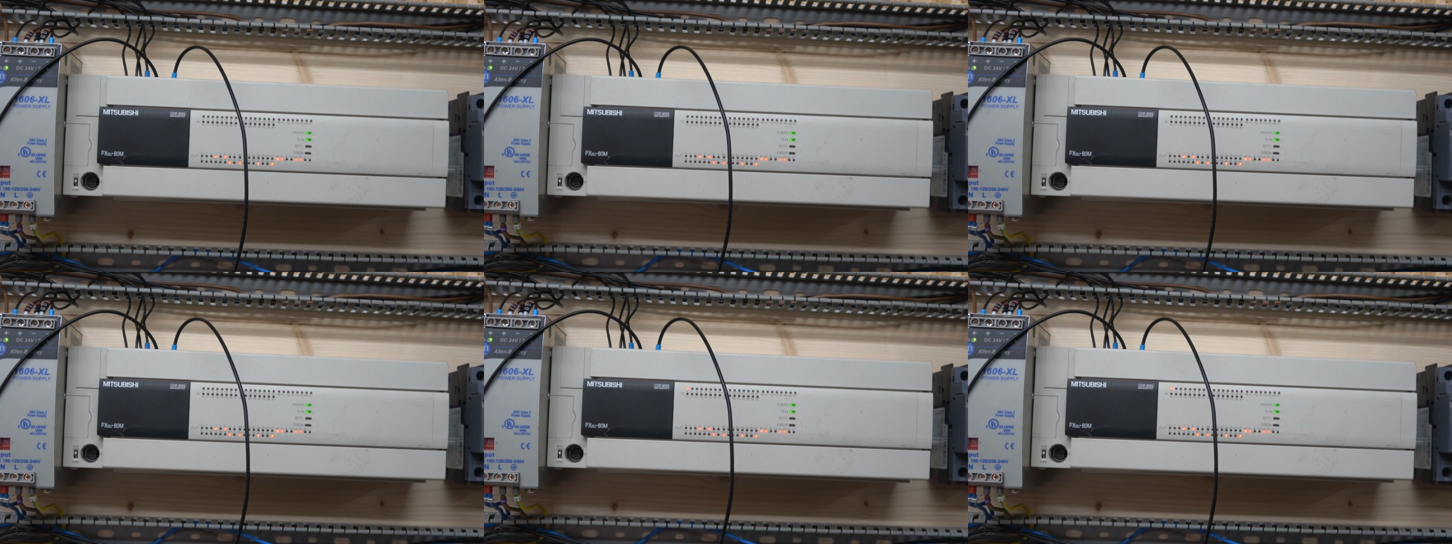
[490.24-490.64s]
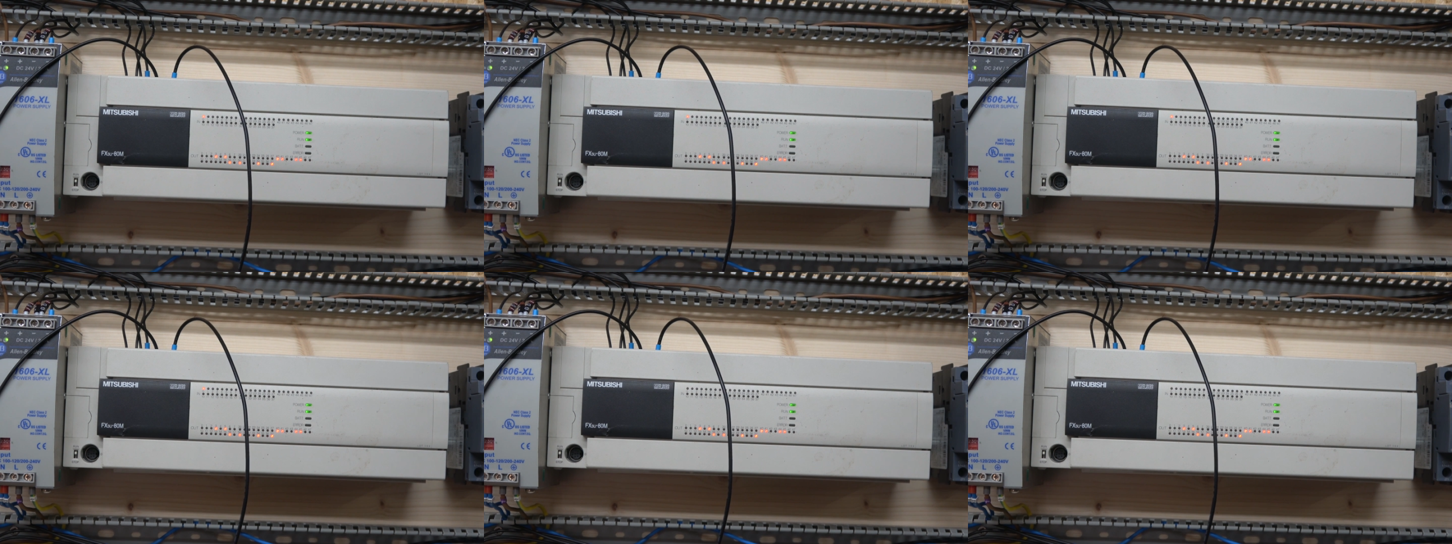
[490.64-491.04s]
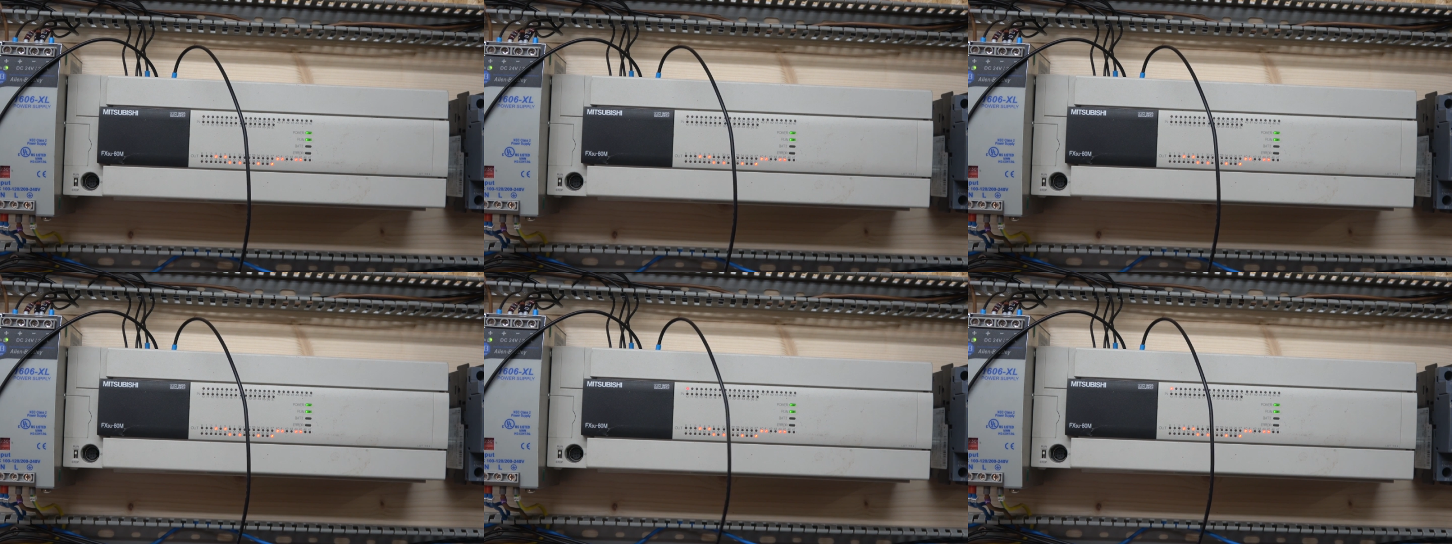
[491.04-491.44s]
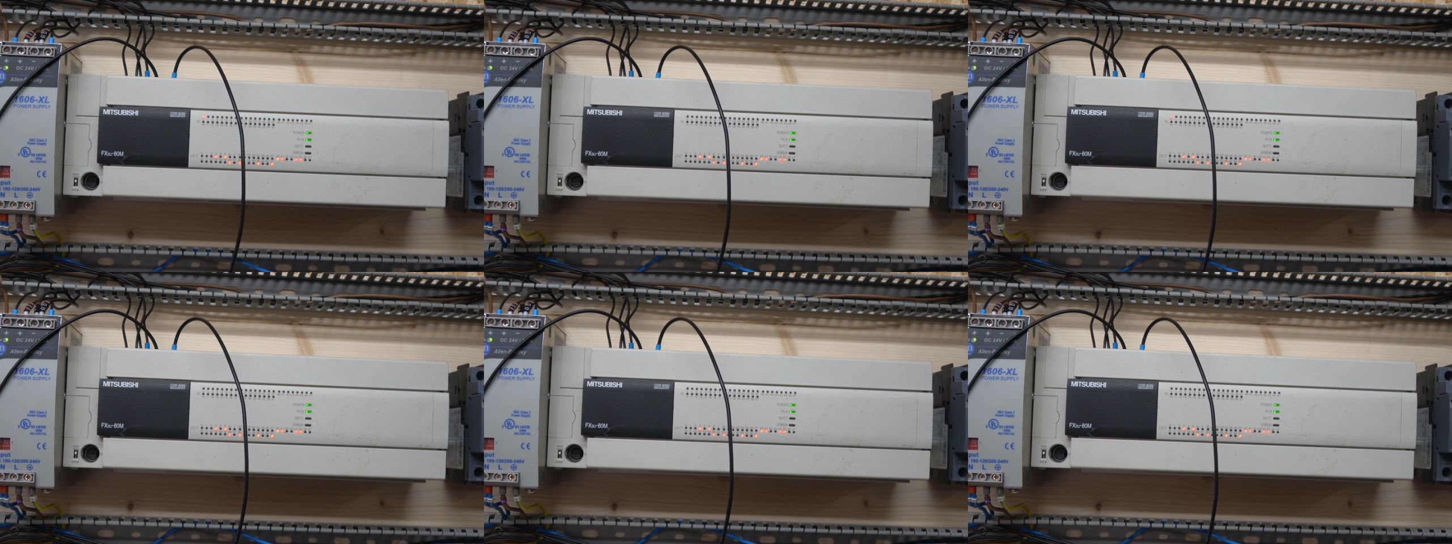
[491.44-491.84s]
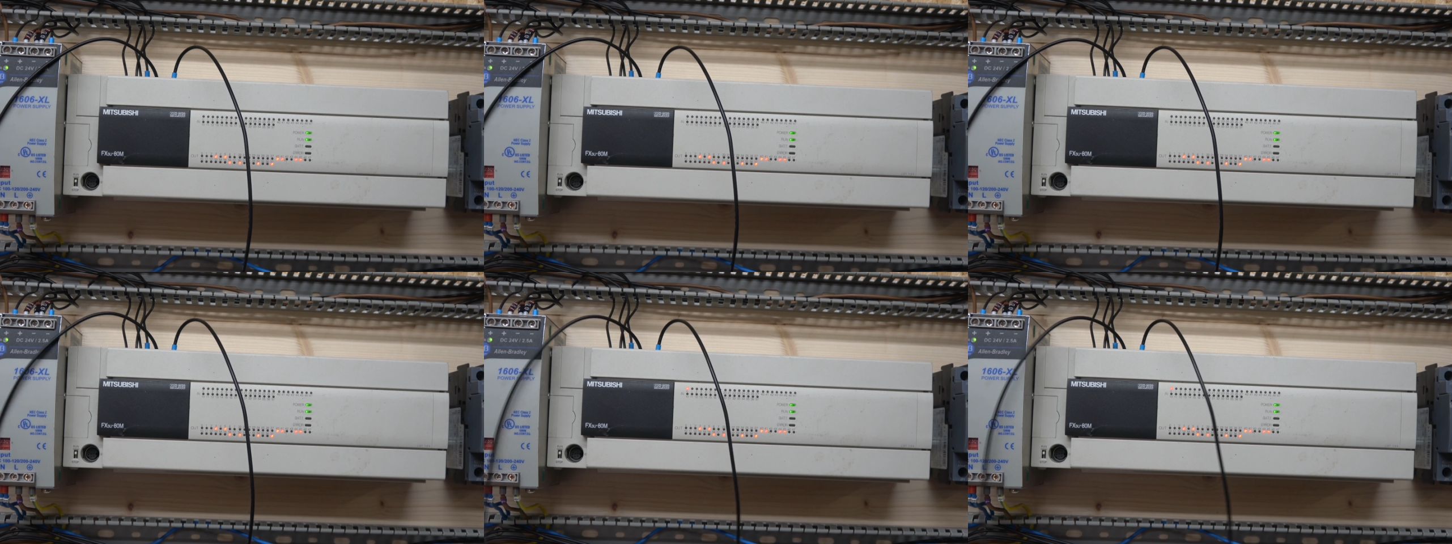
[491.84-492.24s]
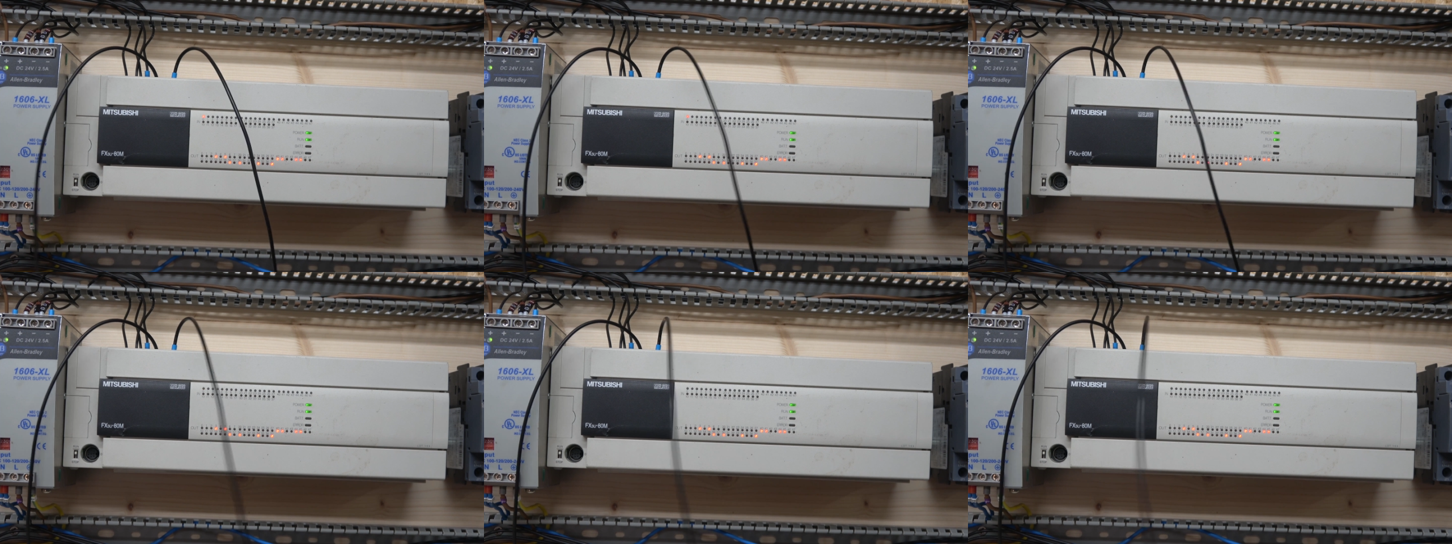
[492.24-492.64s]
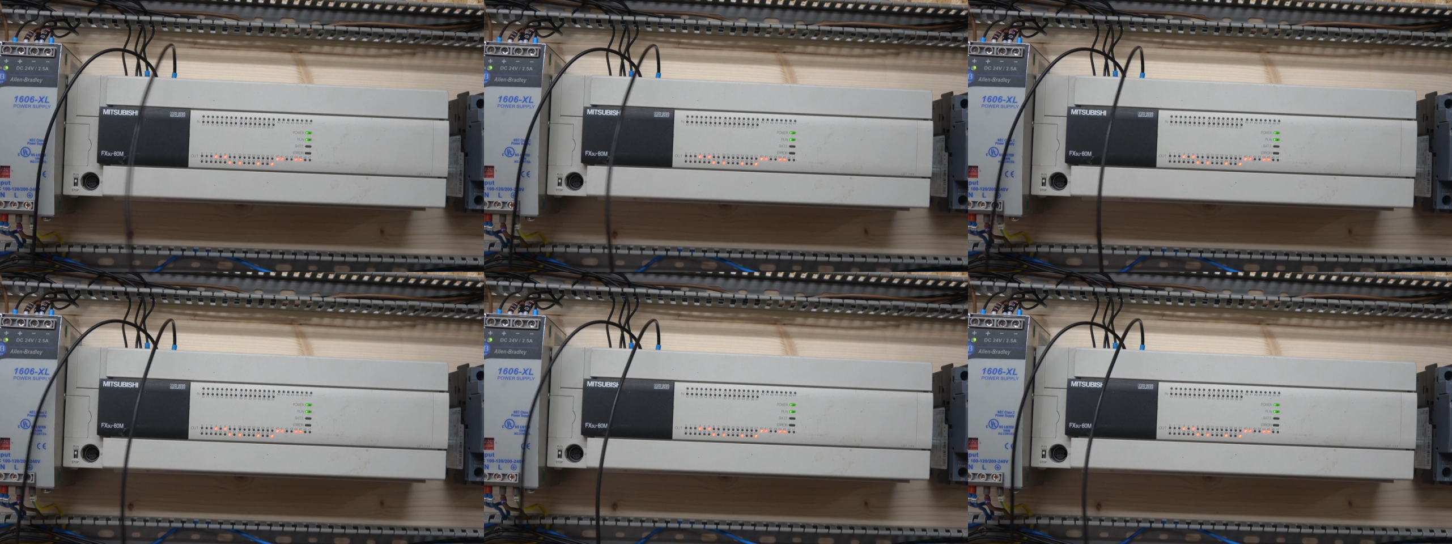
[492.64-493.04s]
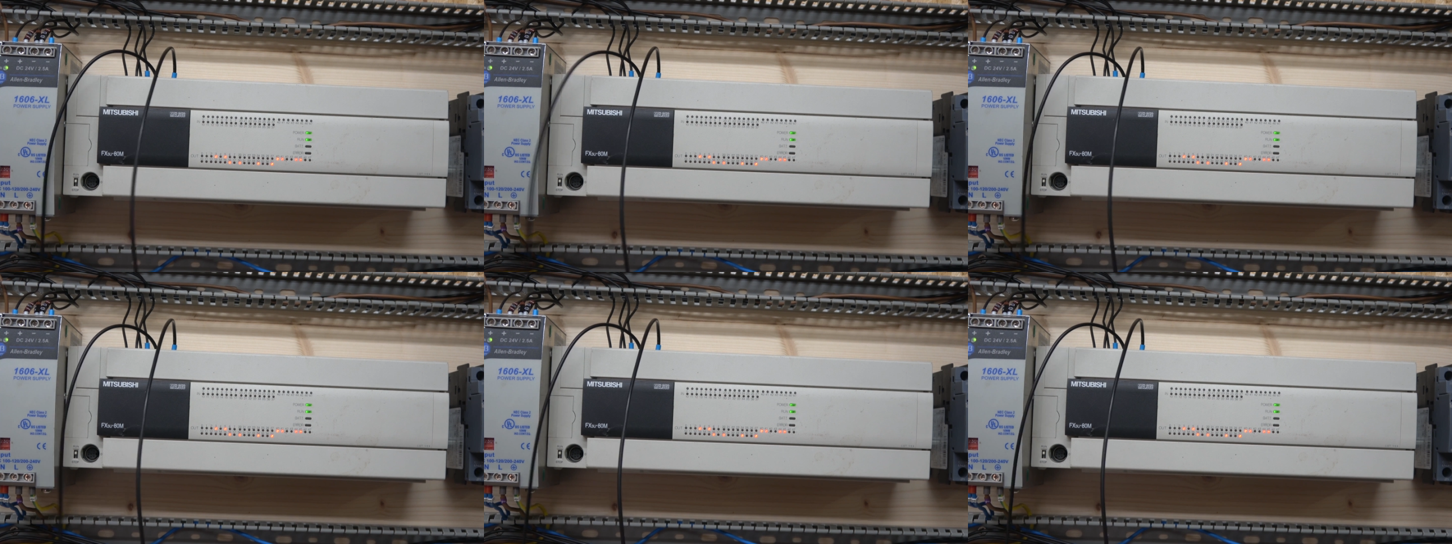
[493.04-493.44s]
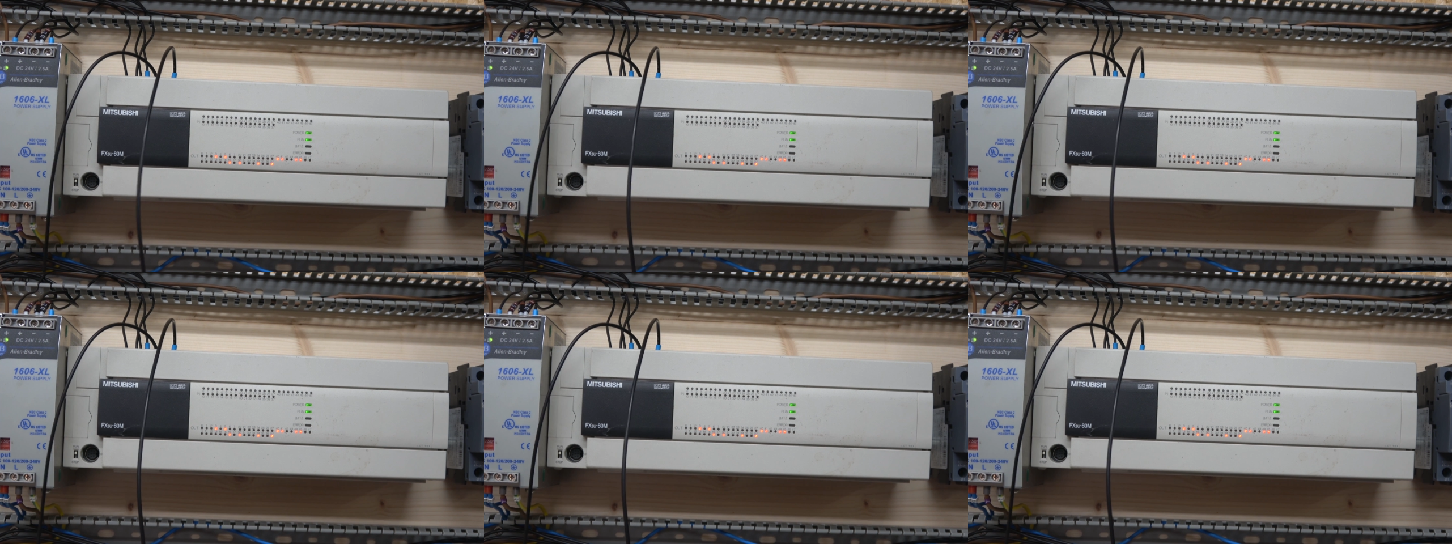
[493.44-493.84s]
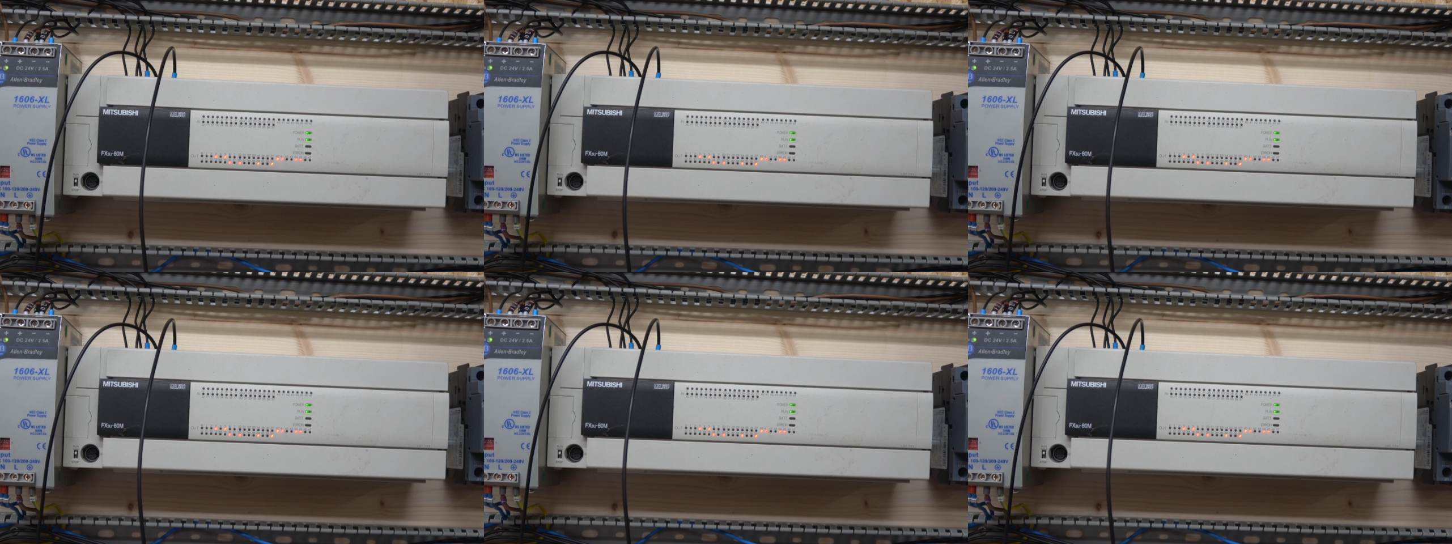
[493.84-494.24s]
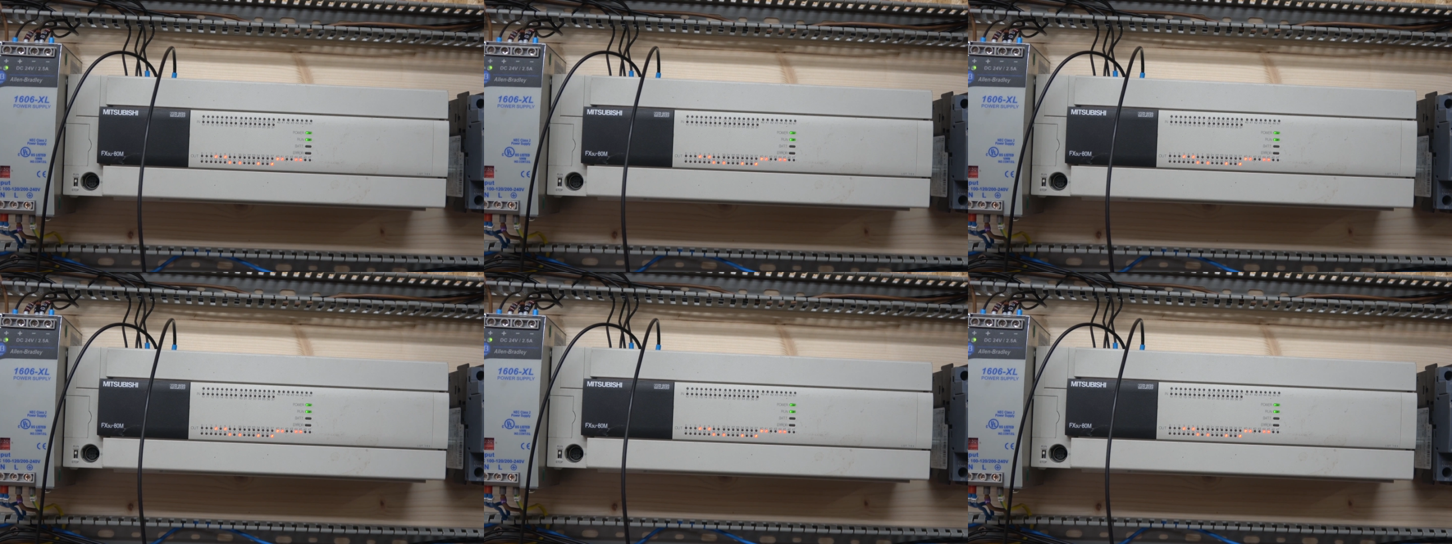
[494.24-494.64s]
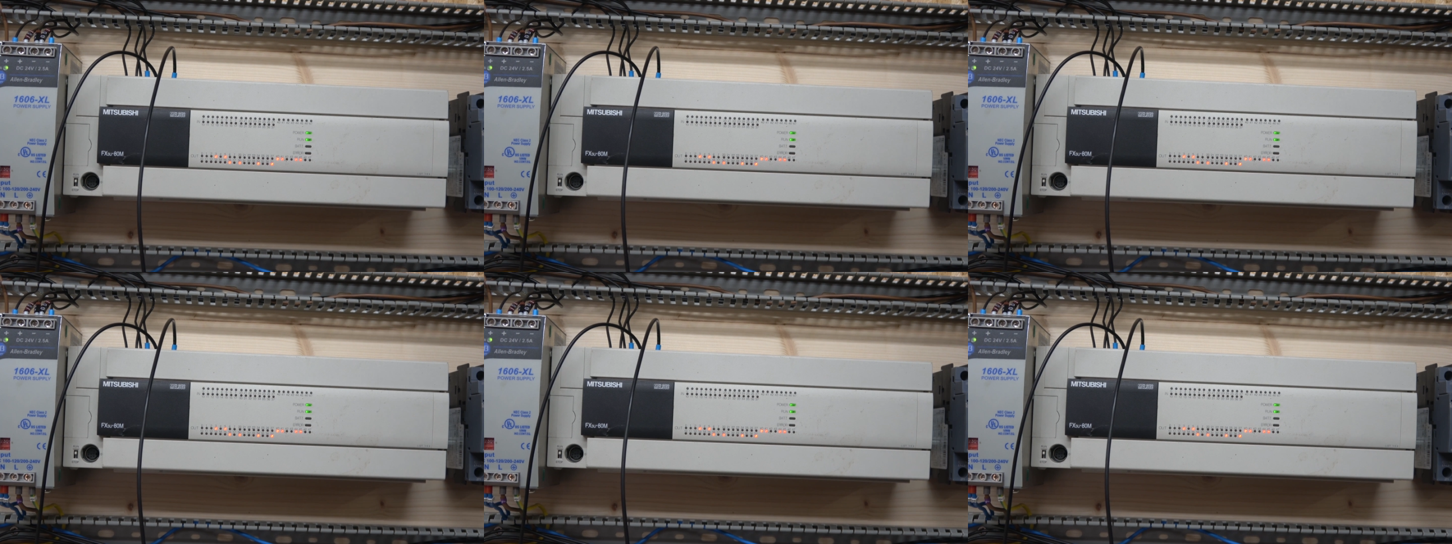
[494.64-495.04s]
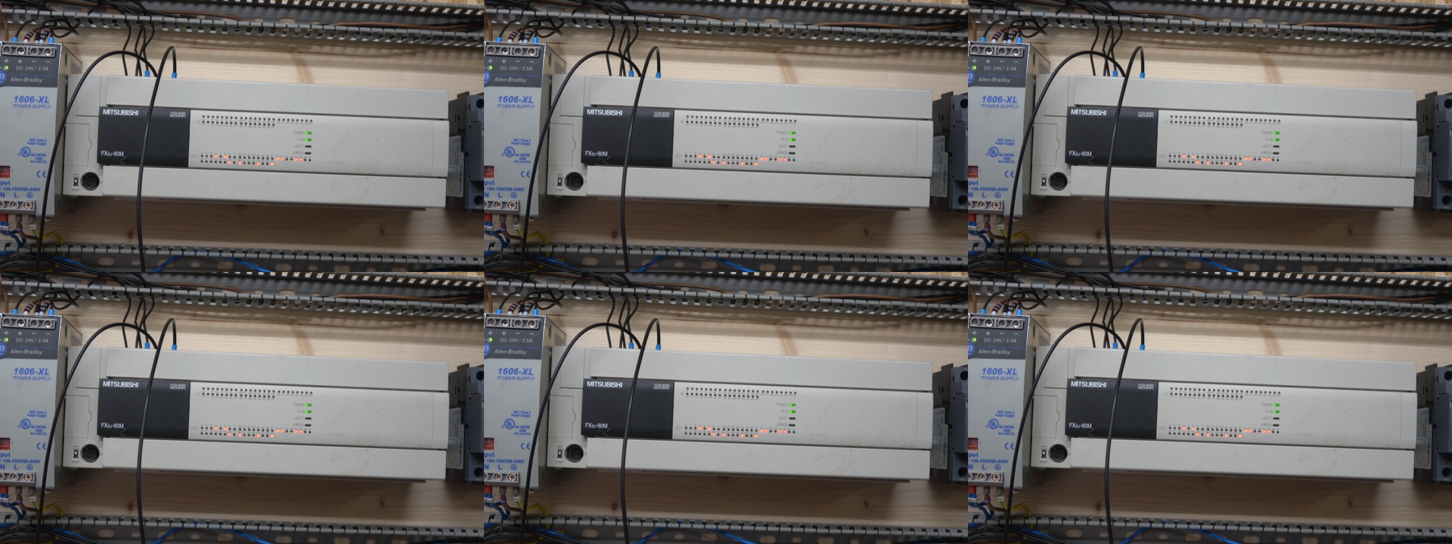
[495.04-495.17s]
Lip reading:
(no speaker visible)